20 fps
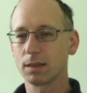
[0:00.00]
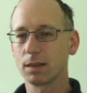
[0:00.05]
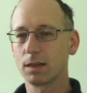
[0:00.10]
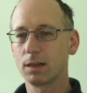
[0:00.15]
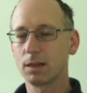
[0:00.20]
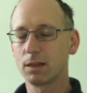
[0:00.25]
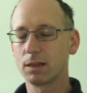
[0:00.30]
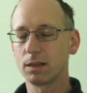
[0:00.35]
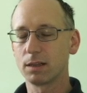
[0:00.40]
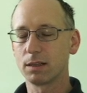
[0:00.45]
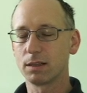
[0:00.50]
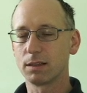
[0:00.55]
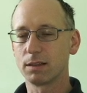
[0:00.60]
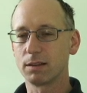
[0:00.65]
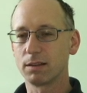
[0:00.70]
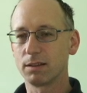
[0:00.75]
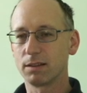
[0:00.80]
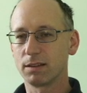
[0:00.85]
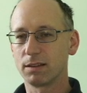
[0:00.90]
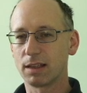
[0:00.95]

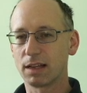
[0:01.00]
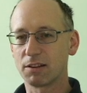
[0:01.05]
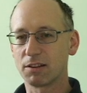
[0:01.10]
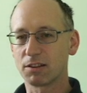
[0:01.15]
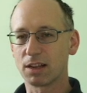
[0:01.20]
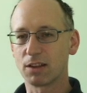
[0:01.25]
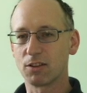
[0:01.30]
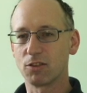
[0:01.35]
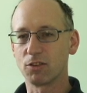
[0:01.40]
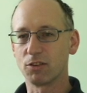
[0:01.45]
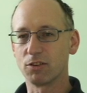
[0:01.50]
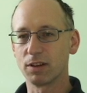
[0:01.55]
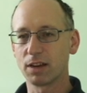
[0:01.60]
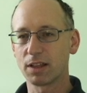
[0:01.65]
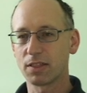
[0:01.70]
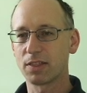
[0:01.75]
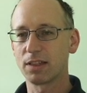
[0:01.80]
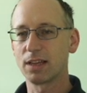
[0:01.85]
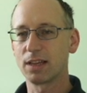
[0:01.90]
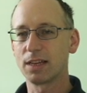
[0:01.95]
And that's going to do
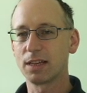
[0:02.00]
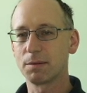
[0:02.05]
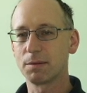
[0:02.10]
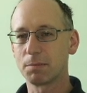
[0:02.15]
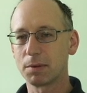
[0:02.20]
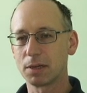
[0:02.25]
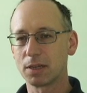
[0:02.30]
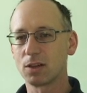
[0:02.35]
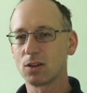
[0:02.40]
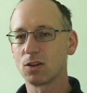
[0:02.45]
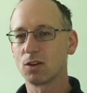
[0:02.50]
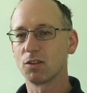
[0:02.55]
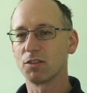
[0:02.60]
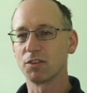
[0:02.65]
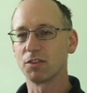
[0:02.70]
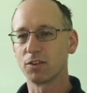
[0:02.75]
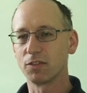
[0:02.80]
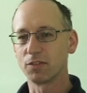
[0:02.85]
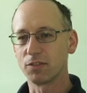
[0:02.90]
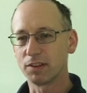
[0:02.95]
nothing
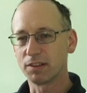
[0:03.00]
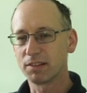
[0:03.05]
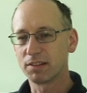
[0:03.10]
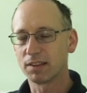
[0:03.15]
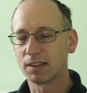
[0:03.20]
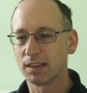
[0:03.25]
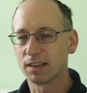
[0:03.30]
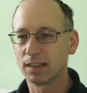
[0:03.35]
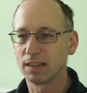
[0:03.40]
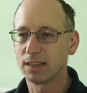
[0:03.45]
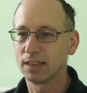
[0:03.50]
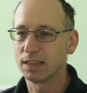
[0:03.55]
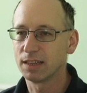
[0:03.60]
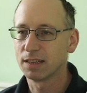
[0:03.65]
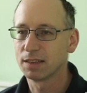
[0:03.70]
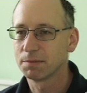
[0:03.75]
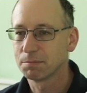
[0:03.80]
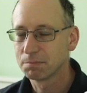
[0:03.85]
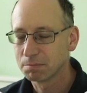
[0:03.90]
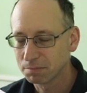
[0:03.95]
because obviously
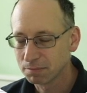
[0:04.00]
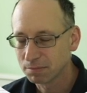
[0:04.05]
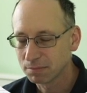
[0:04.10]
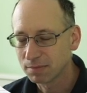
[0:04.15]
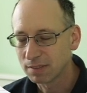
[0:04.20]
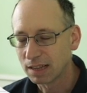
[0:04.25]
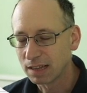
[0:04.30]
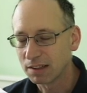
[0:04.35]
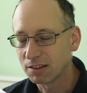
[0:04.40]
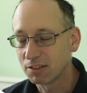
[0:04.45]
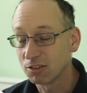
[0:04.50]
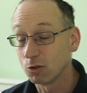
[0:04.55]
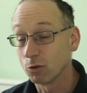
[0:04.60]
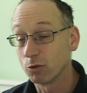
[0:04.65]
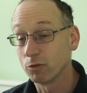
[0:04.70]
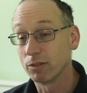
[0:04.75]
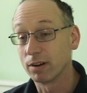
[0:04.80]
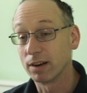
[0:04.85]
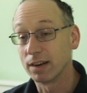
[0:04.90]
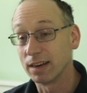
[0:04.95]
that's not
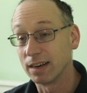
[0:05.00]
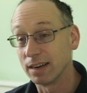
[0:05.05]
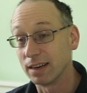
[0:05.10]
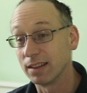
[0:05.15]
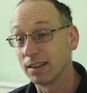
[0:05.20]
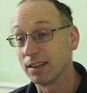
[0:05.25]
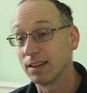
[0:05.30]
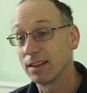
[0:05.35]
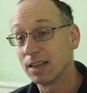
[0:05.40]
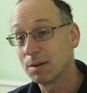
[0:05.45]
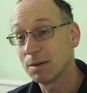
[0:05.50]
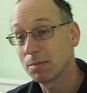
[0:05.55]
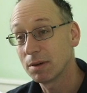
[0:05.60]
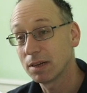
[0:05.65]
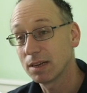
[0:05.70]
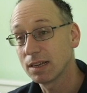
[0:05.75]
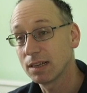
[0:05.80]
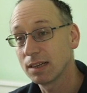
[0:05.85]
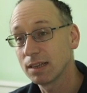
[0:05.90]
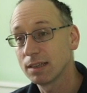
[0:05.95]
running in the
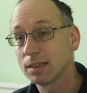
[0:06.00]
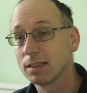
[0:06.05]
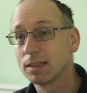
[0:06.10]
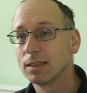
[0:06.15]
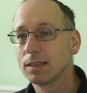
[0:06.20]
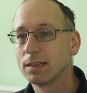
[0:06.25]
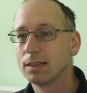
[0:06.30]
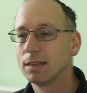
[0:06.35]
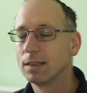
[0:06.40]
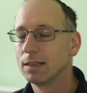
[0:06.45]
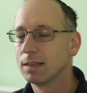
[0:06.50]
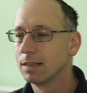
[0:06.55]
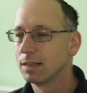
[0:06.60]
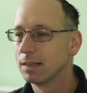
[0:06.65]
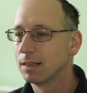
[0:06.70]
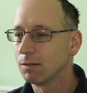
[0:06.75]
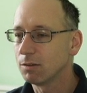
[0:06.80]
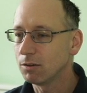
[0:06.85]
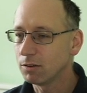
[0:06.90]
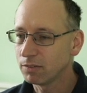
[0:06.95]
debugger. I
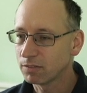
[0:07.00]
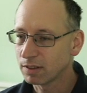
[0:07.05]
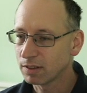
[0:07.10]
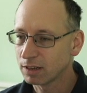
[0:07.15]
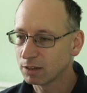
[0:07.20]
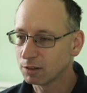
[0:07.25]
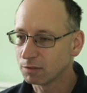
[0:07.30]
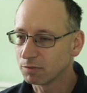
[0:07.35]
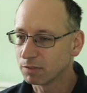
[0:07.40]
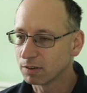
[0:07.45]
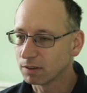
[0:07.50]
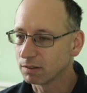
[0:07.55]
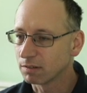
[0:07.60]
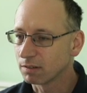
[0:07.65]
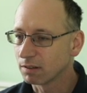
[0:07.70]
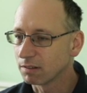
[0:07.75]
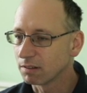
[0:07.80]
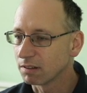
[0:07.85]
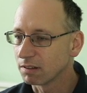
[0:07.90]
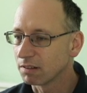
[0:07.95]
wonder if the help file
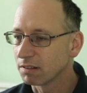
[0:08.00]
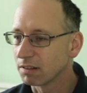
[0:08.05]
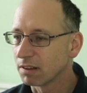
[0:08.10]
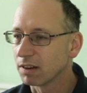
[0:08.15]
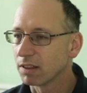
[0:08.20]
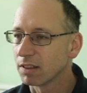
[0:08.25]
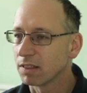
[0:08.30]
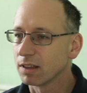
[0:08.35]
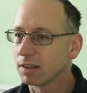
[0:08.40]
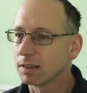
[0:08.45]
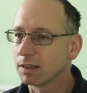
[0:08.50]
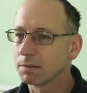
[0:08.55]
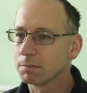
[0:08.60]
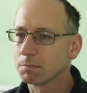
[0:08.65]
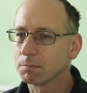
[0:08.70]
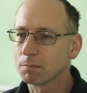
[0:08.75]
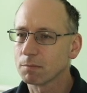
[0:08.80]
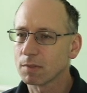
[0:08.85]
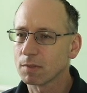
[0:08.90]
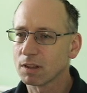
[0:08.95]
tells us anything.
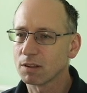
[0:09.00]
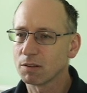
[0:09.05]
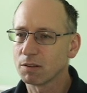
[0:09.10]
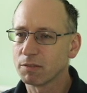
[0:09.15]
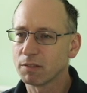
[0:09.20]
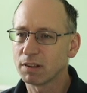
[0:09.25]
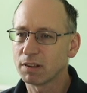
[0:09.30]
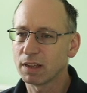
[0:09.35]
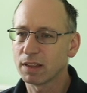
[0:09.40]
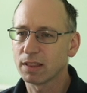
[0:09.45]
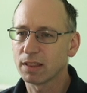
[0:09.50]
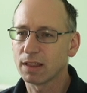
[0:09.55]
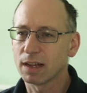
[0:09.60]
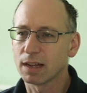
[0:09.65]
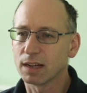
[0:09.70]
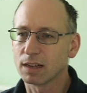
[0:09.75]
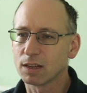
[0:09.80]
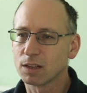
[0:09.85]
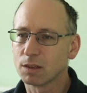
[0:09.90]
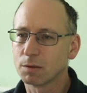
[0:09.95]
So we've set
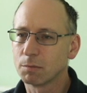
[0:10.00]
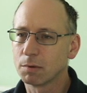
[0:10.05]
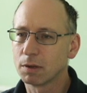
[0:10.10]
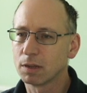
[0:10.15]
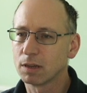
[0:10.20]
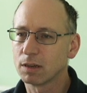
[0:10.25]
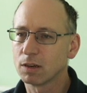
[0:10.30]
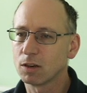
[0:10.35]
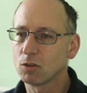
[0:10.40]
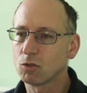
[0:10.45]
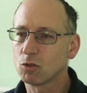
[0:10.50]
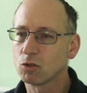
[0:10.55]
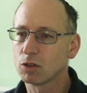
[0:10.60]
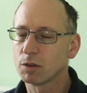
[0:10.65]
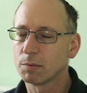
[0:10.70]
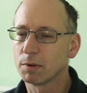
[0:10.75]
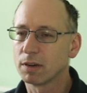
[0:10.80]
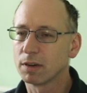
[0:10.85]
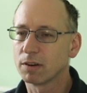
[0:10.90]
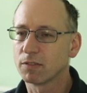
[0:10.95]
that command, local
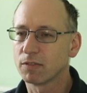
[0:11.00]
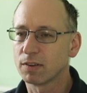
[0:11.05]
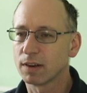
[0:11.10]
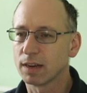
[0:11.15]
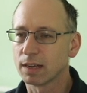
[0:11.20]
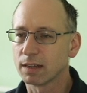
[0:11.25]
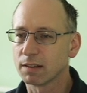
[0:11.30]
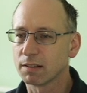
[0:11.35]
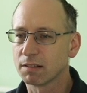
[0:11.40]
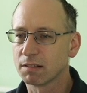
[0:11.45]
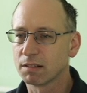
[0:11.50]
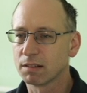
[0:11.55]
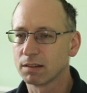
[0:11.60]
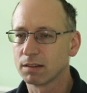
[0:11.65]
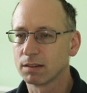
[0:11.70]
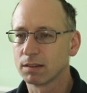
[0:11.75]
command flags.